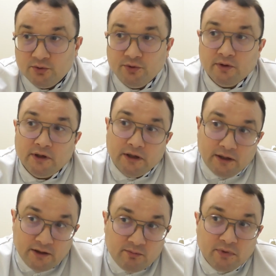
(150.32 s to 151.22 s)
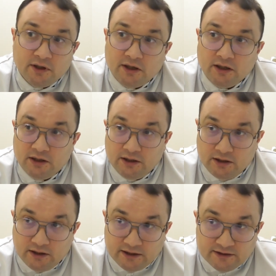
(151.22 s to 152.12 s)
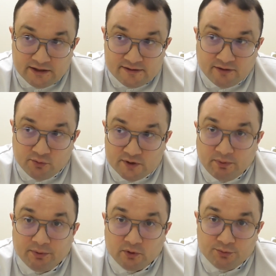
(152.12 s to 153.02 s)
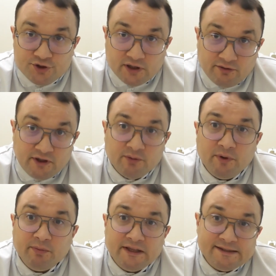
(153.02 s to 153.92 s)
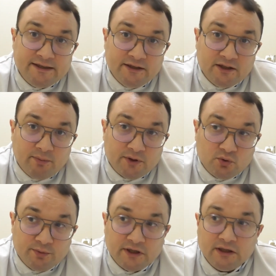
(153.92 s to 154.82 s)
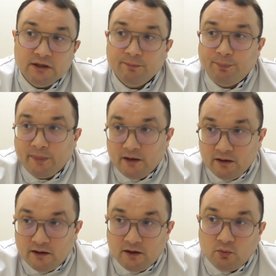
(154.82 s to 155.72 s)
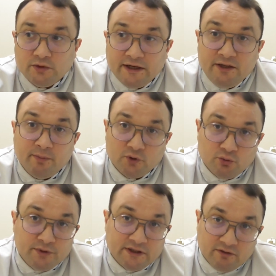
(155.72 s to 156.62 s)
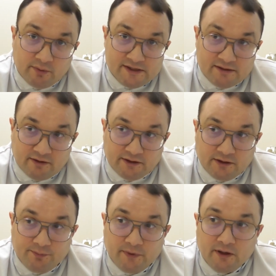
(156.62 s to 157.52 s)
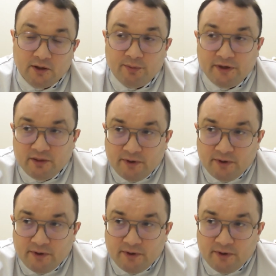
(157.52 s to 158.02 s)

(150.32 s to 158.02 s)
venereologists and urologists of our paid medical center of dermatovenerologic dispensary in Moscow.